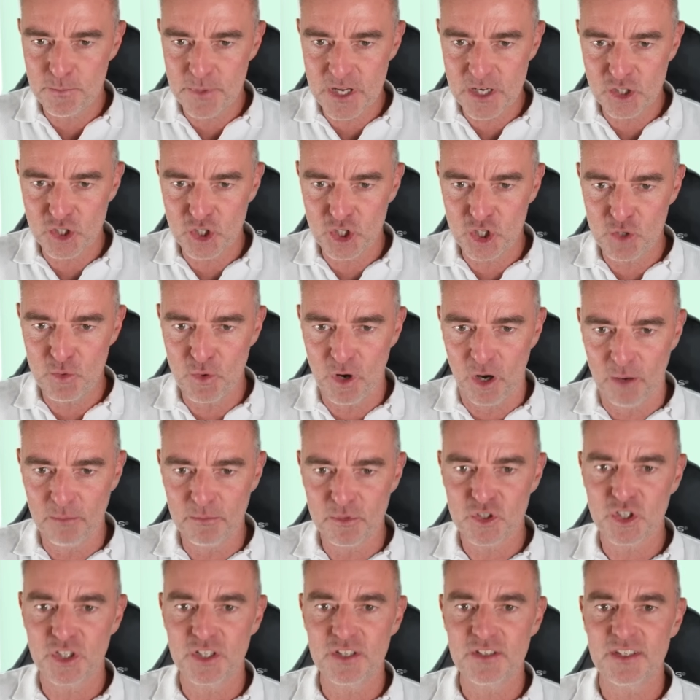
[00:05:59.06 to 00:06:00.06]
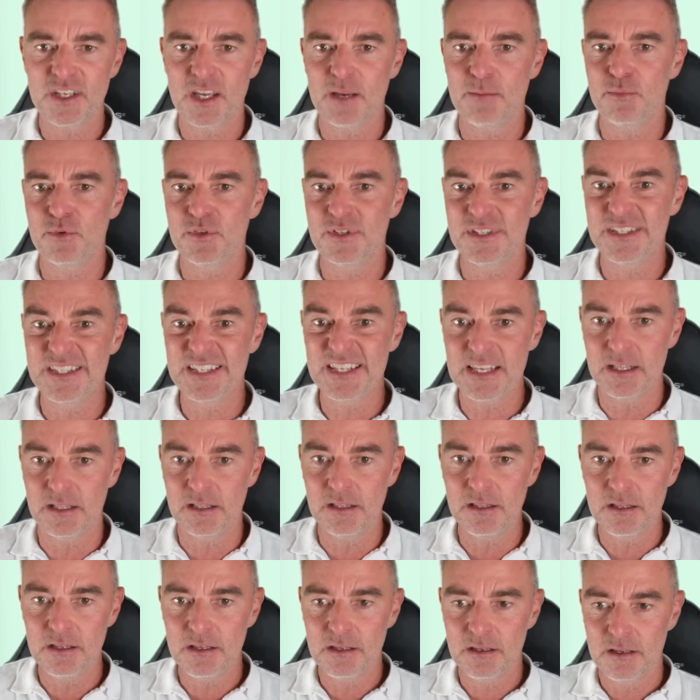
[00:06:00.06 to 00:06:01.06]
Picchu? I'm just going to say
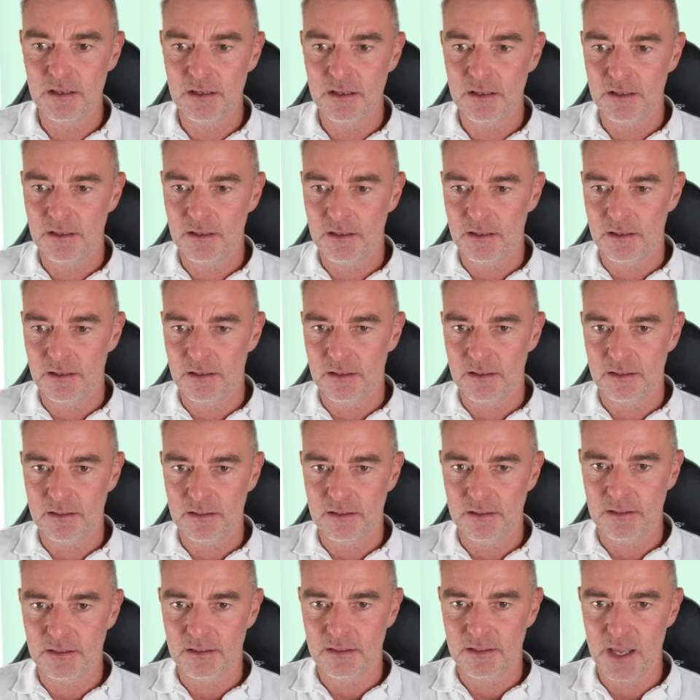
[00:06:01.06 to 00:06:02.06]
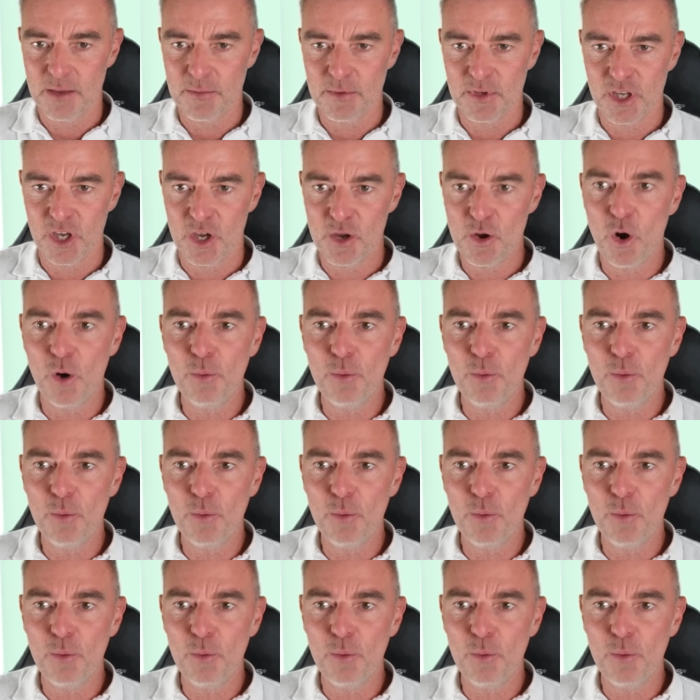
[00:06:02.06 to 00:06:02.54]
Brazil. There we go.